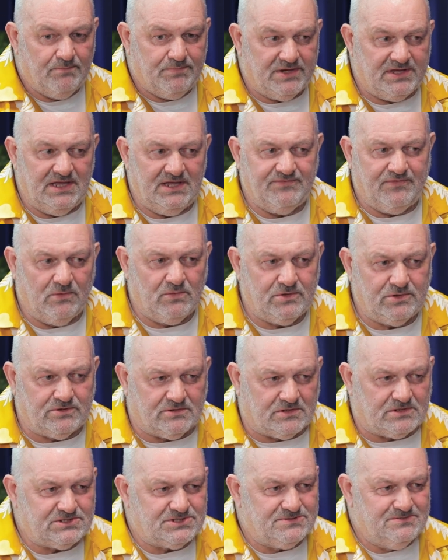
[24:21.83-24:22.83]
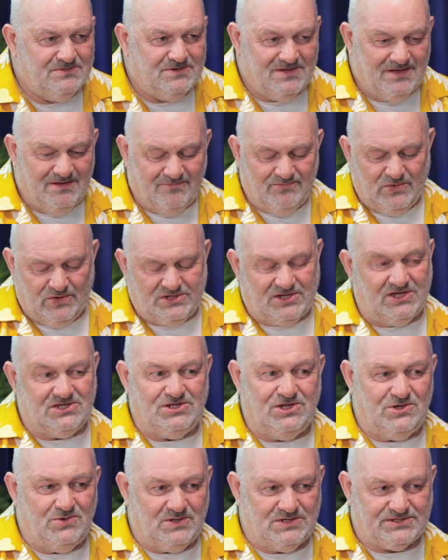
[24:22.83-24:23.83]
But even worse, look,
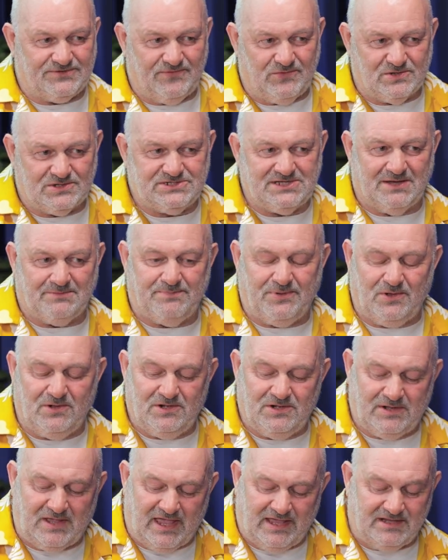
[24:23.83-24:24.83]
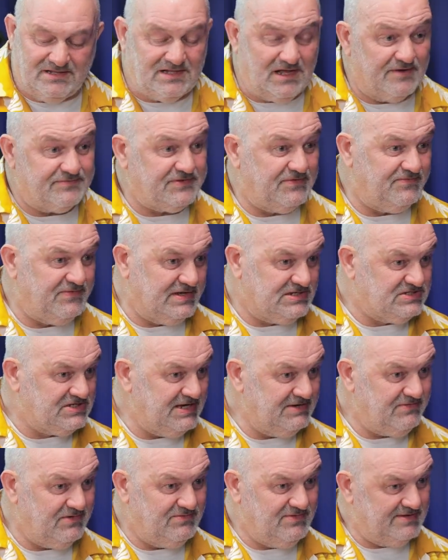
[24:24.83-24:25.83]
in the US, for example, after
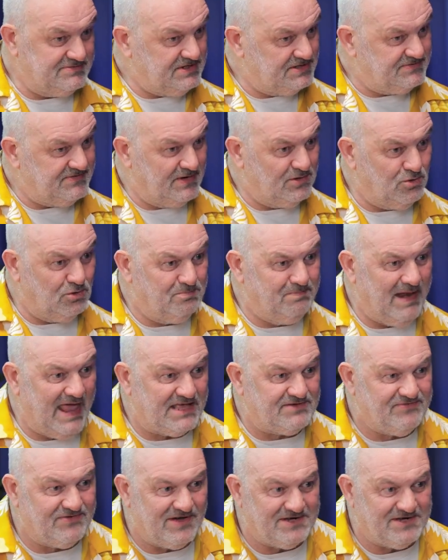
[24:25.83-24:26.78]
Thanksgiving, we have this thing called Black